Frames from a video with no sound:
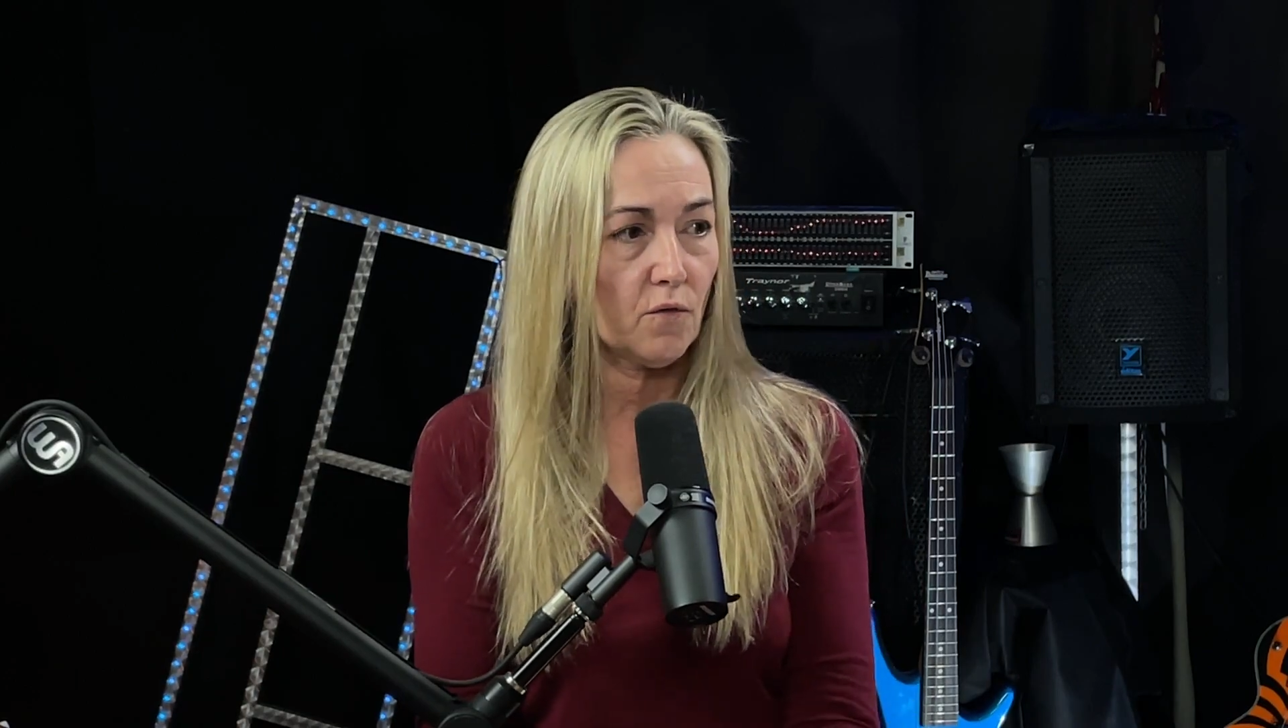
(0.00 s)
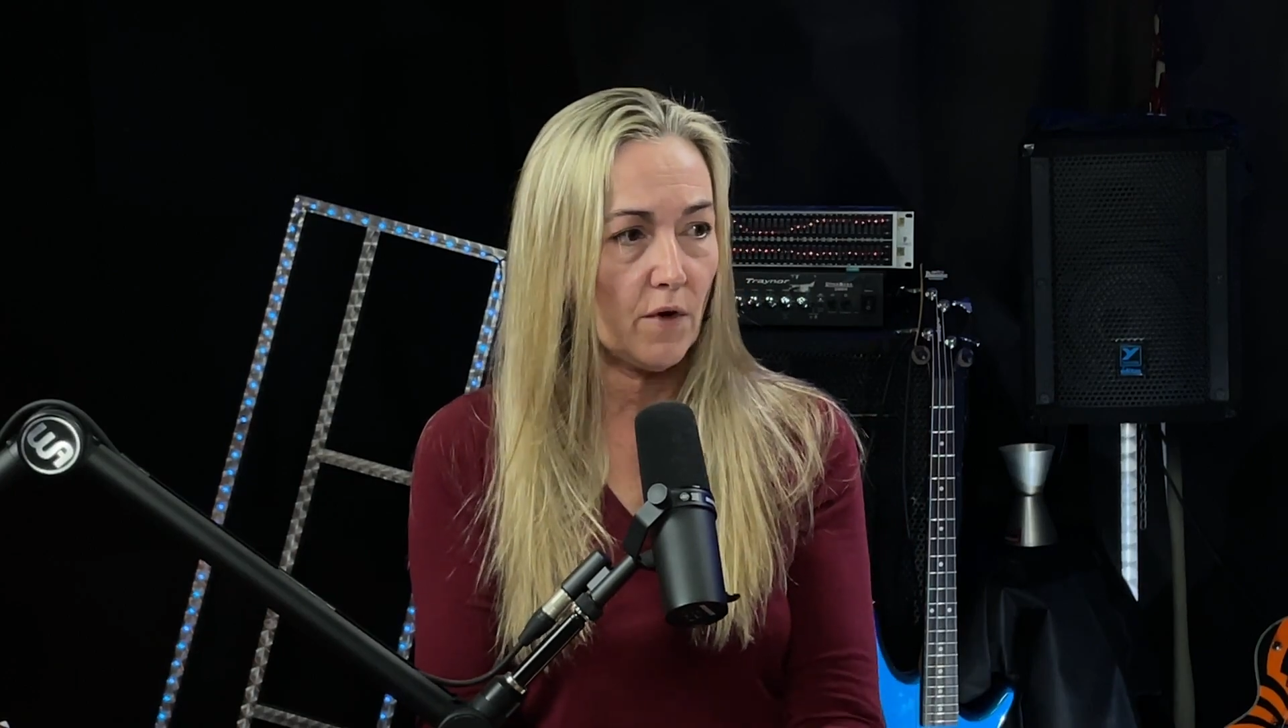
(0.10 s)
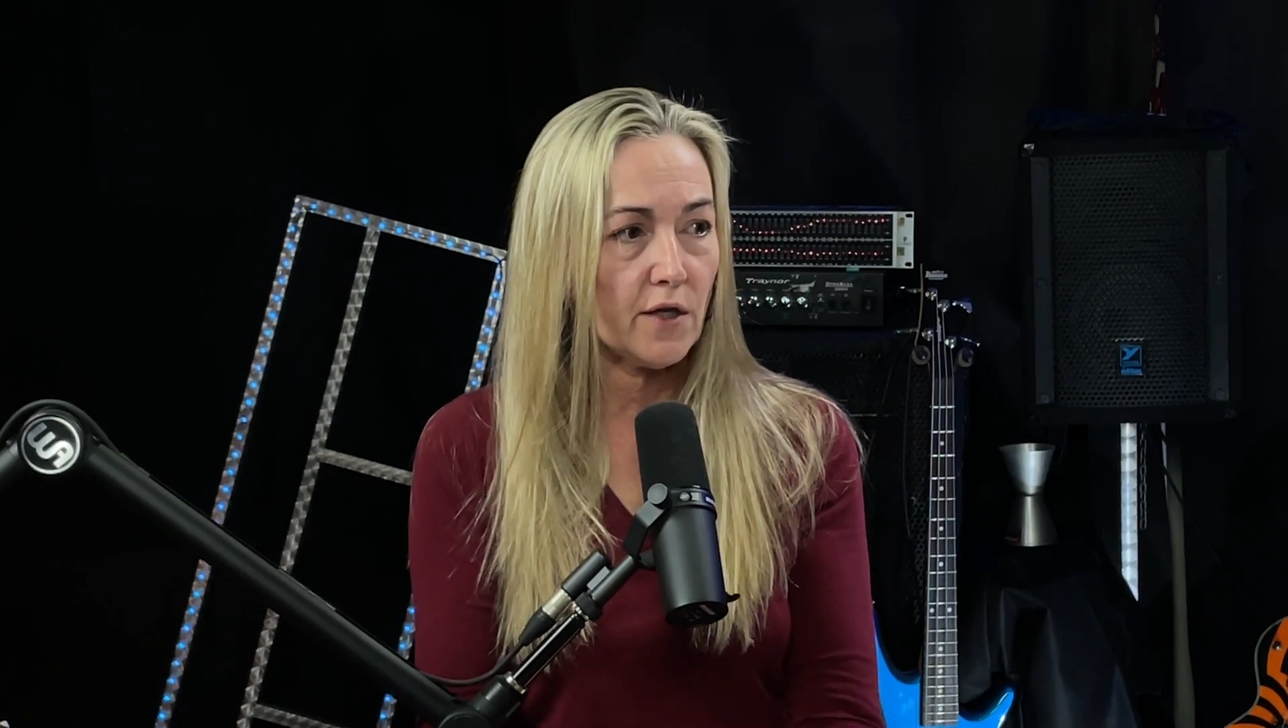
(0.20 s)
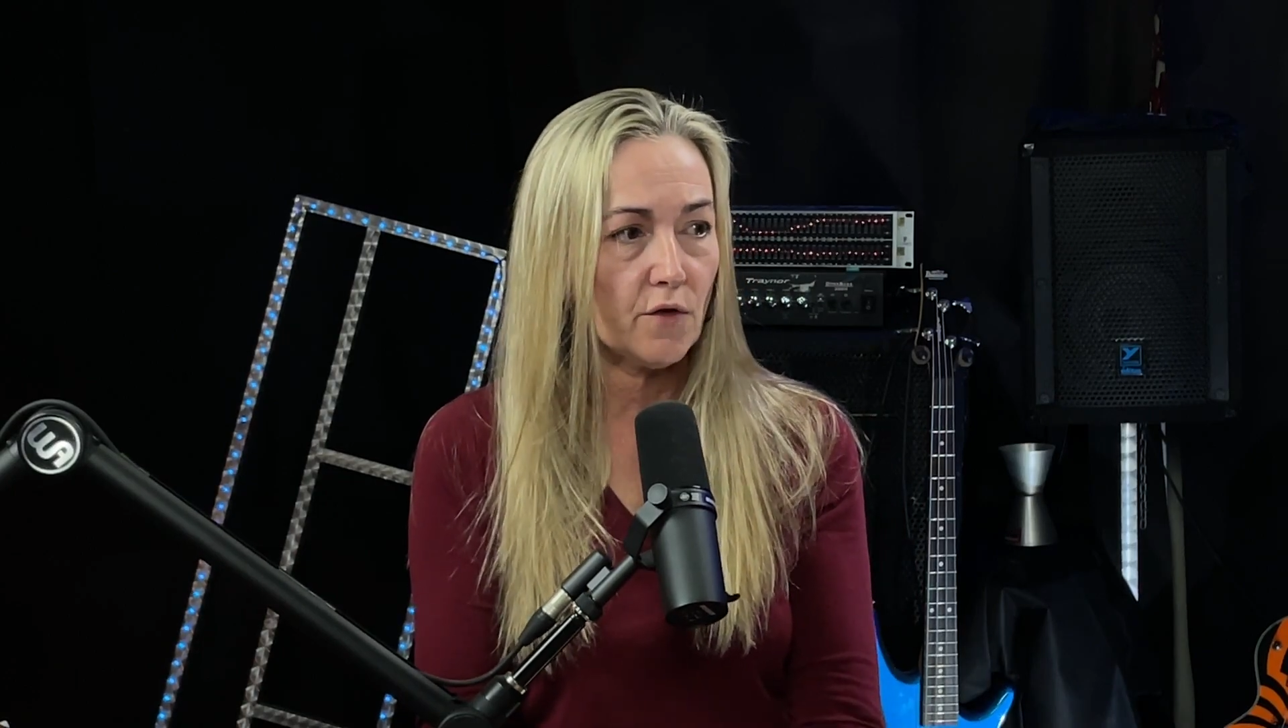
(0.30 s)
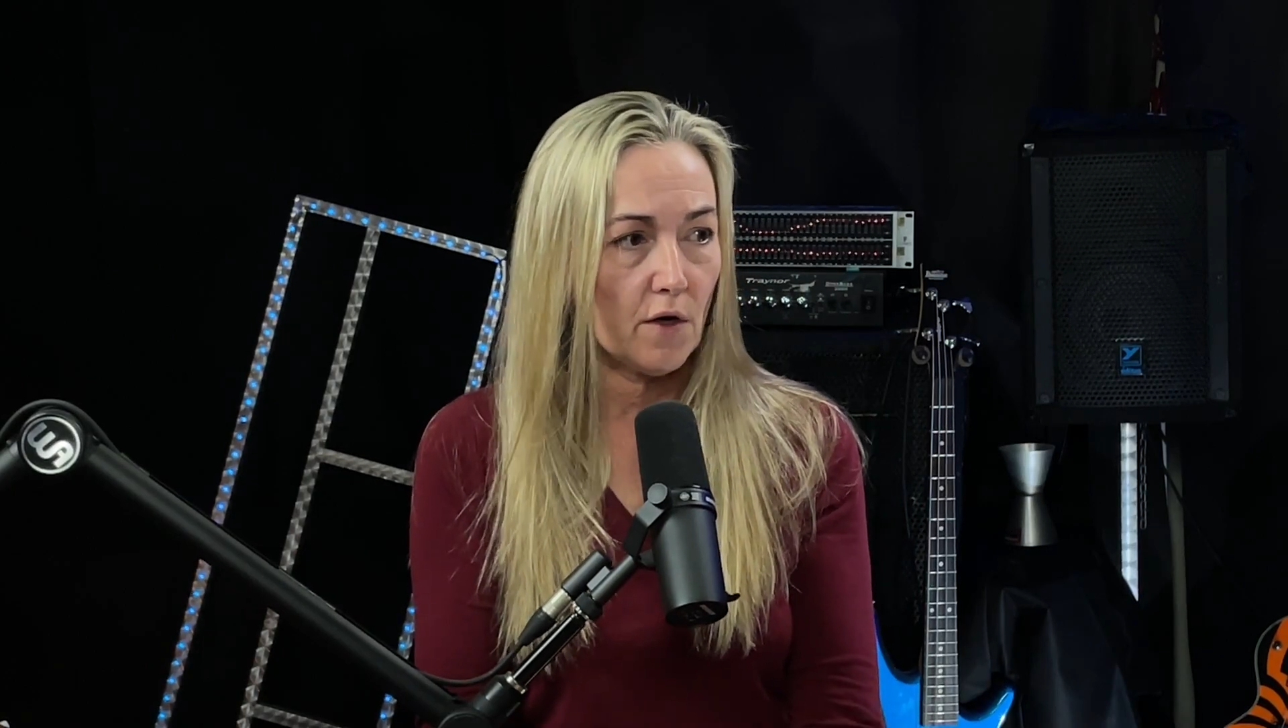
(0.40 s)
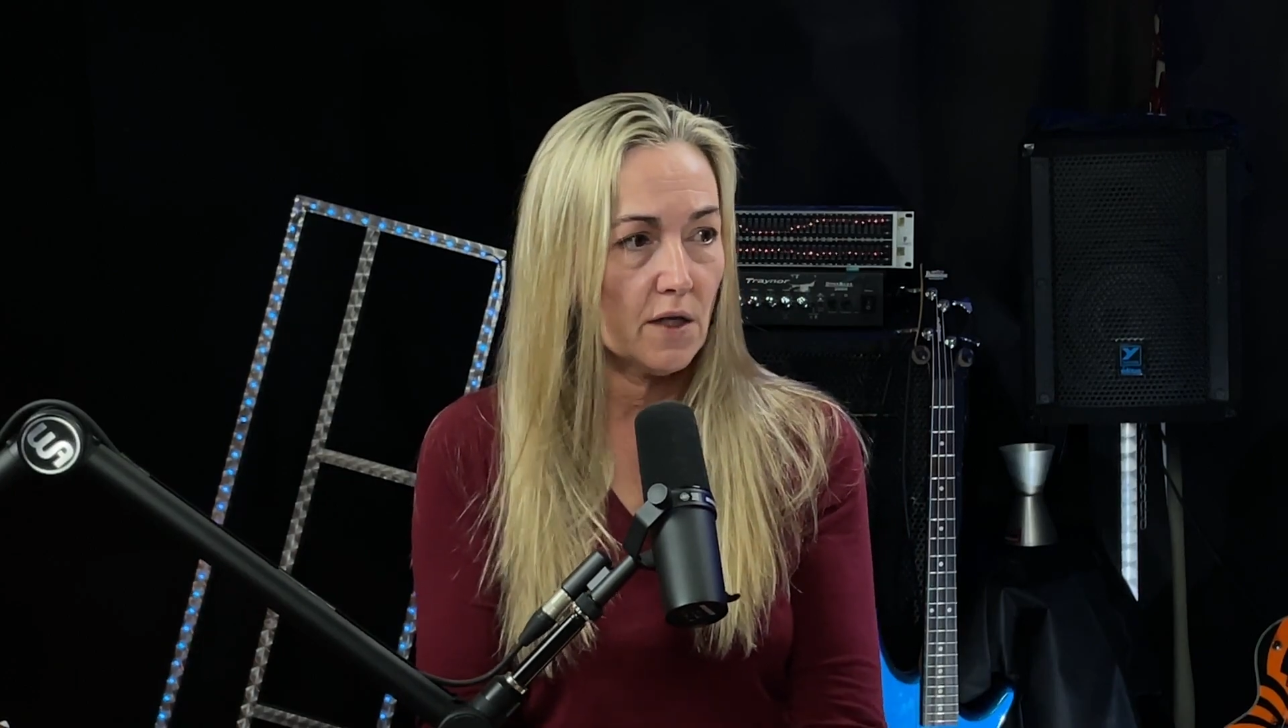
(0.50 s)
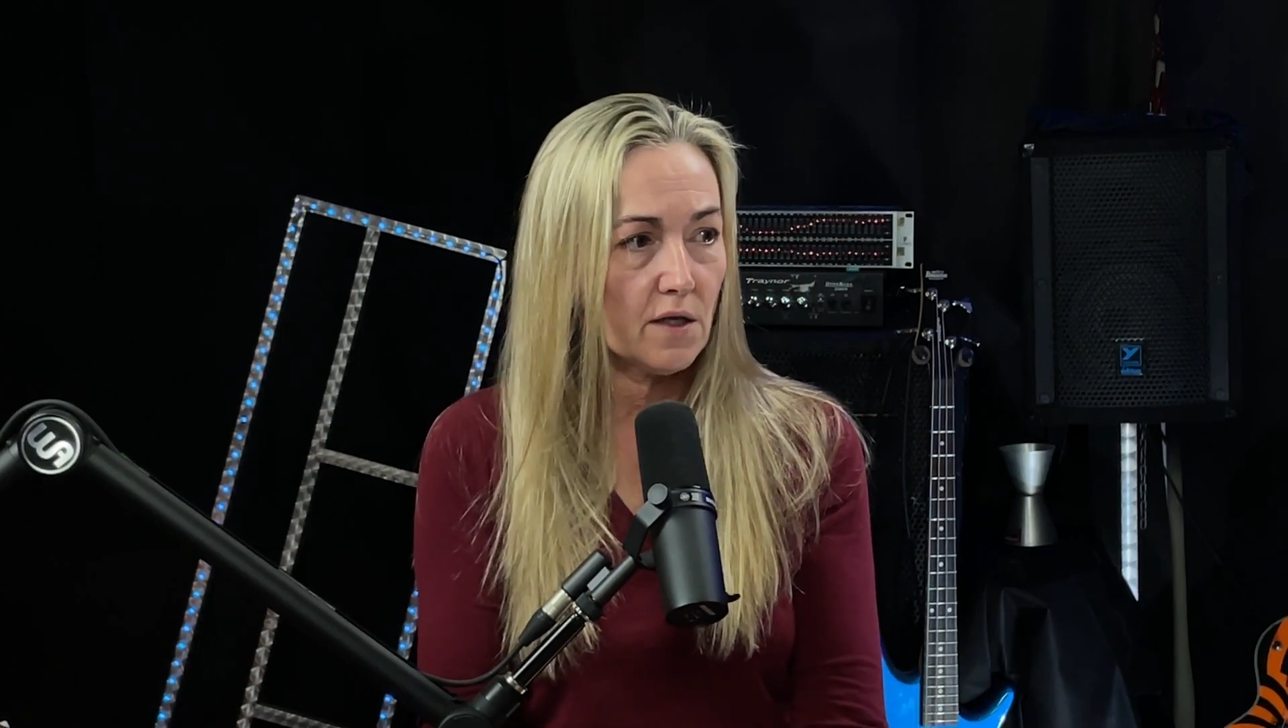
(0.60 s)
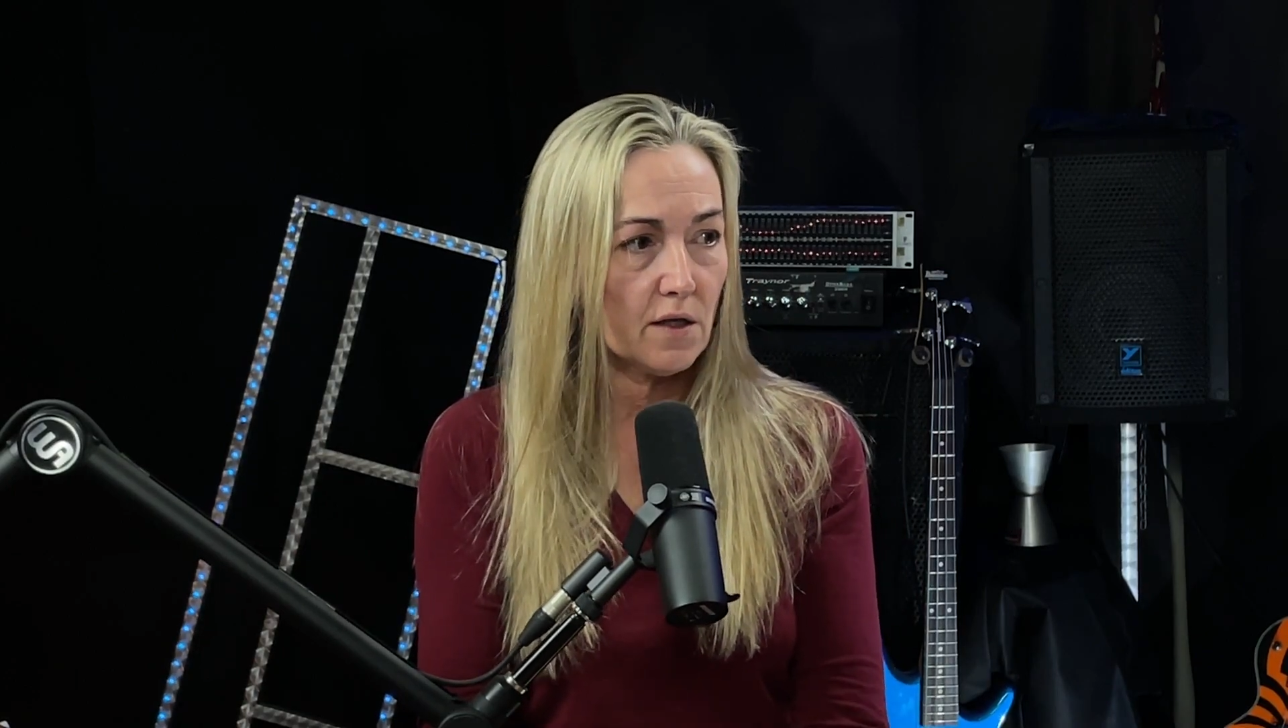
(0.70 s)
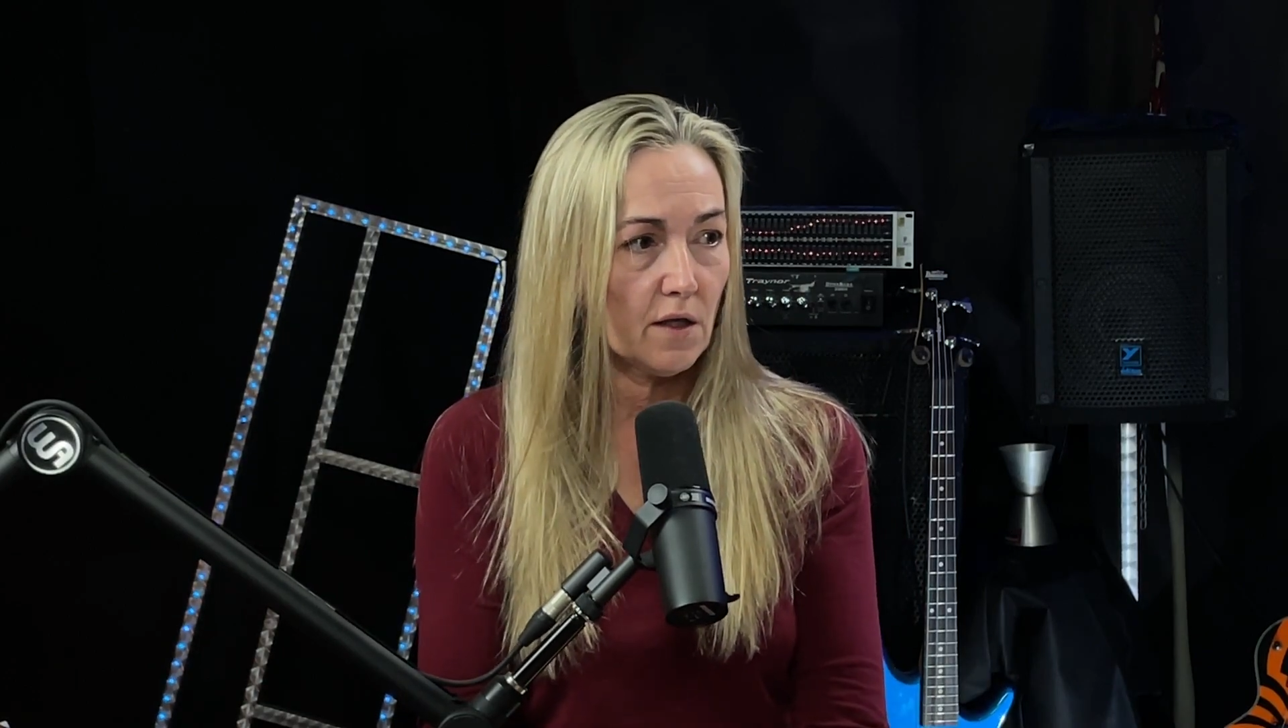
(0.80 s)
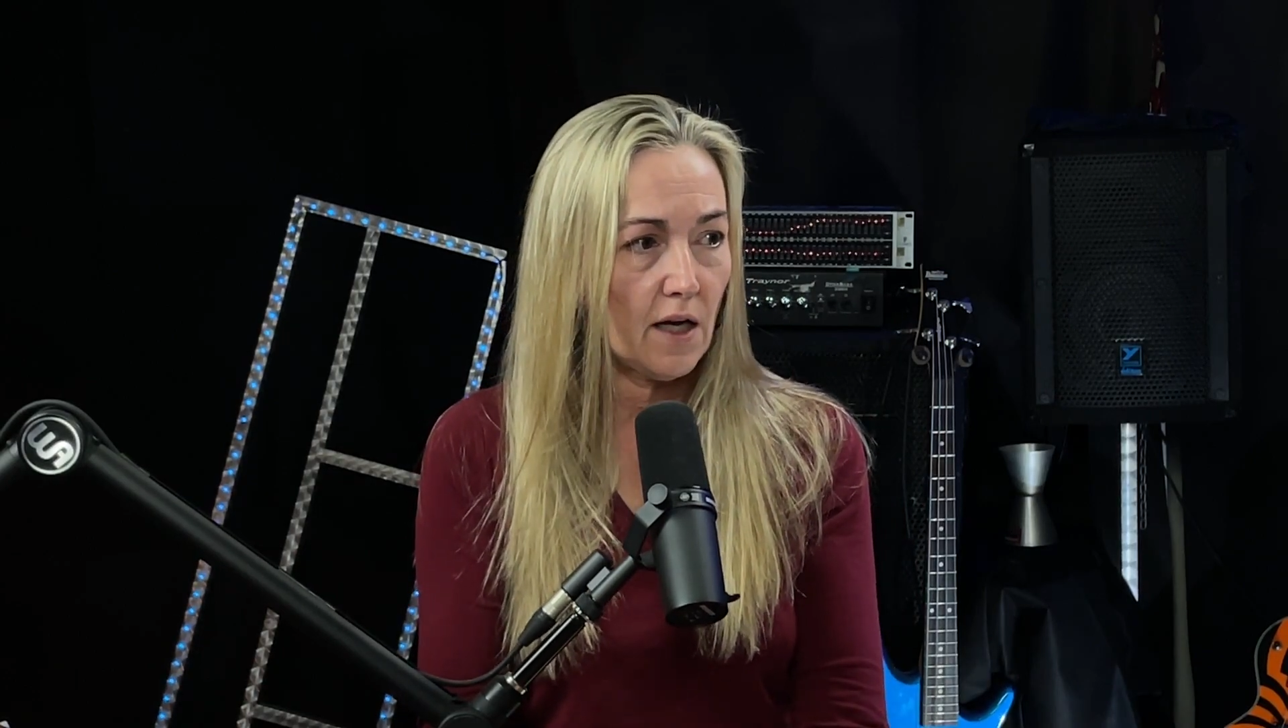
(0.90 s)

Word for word: restaurants